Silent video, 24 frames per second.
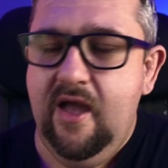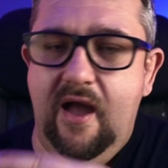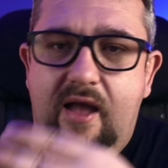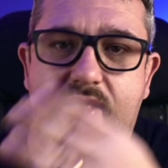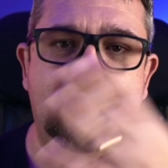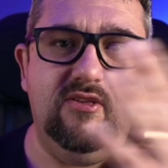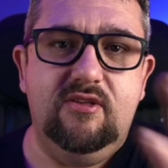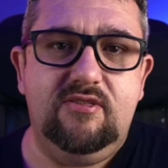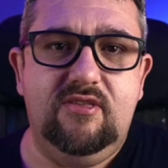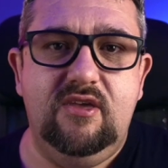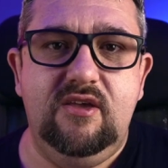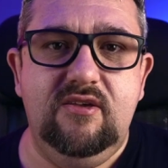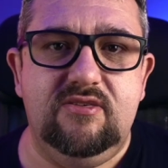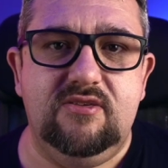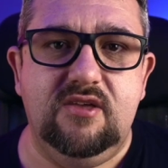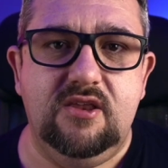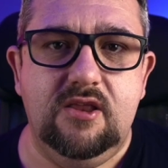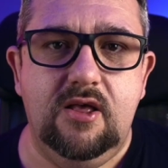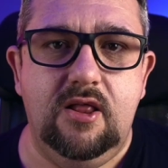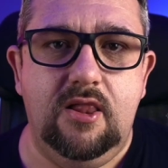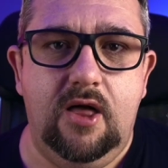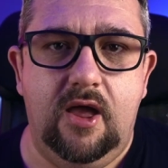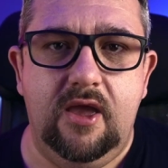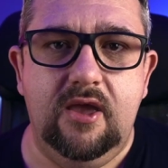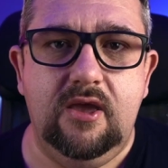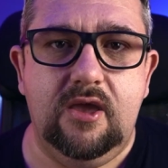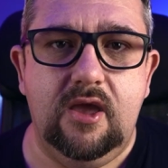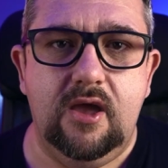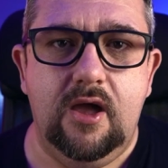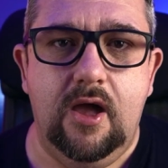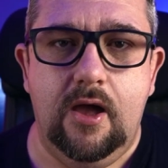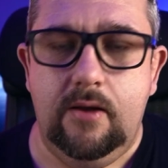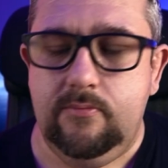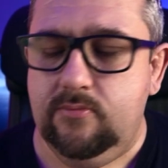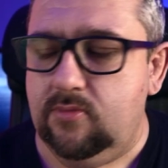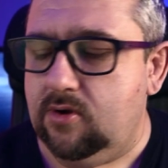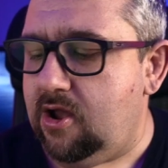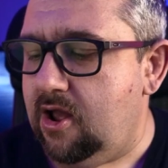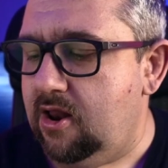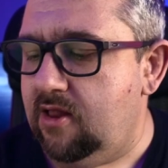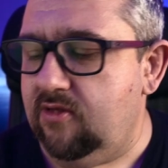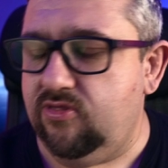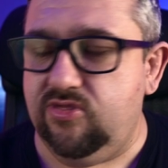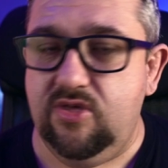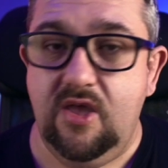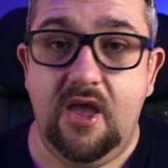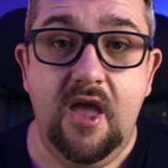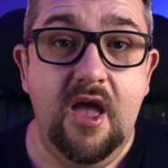and the deciner-like color
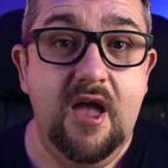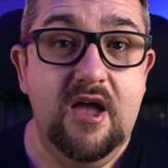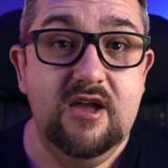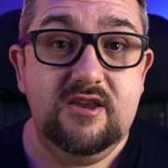thing.